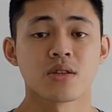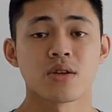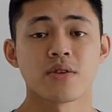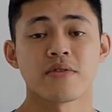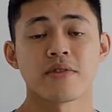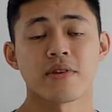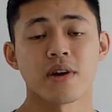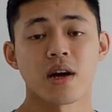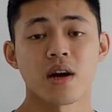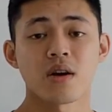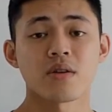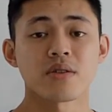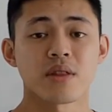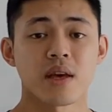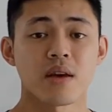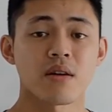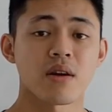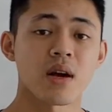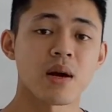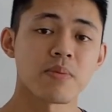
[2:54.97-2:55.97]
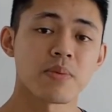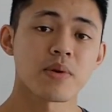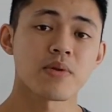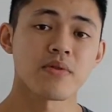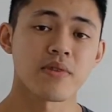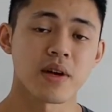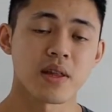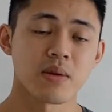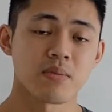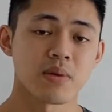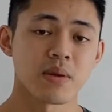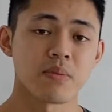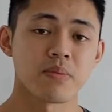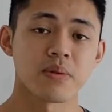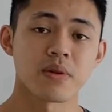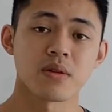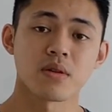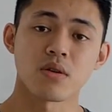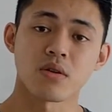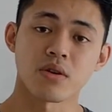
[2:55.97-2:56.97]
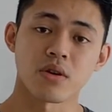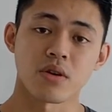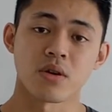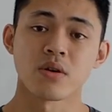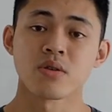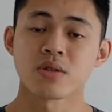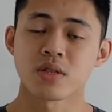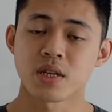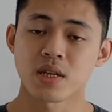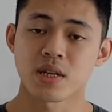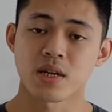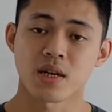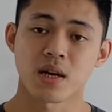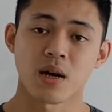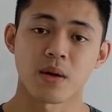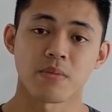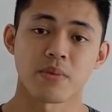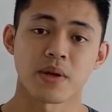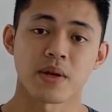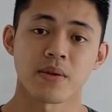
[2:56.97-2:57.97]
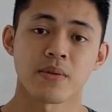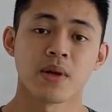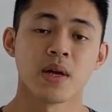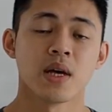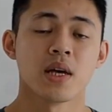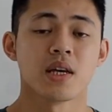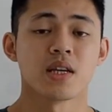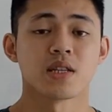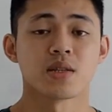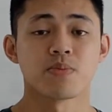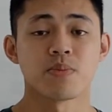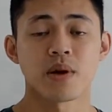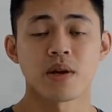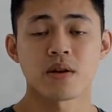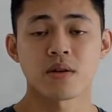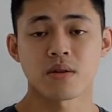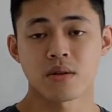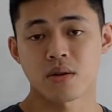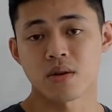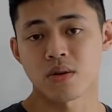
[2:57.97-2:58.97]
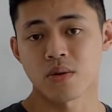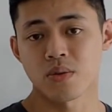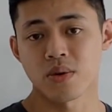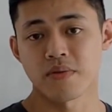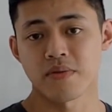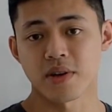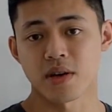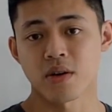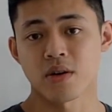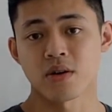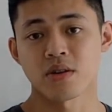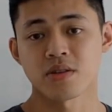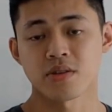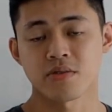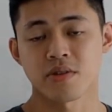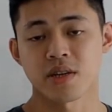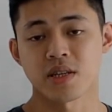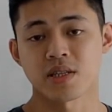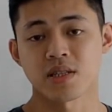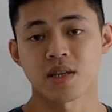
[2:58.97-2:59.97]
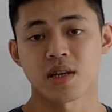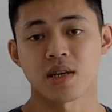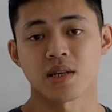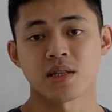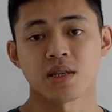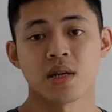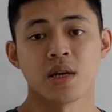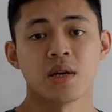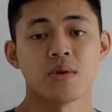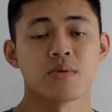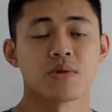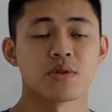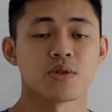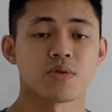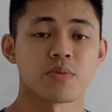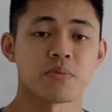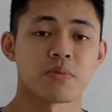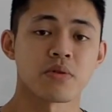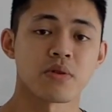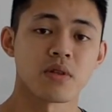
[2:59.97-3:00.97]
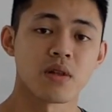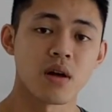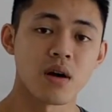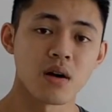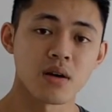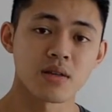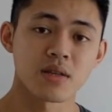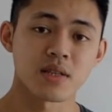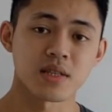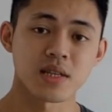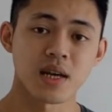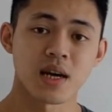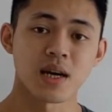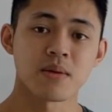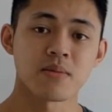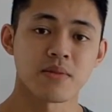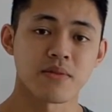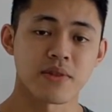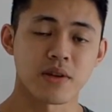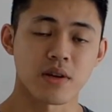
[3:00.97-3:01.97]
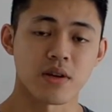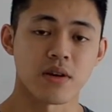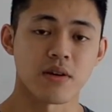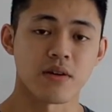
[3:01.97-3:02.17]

So if you're out there cupping with other people or you're hosting a cupping, it's better to go with a coarse grind size, which will prolong the time of the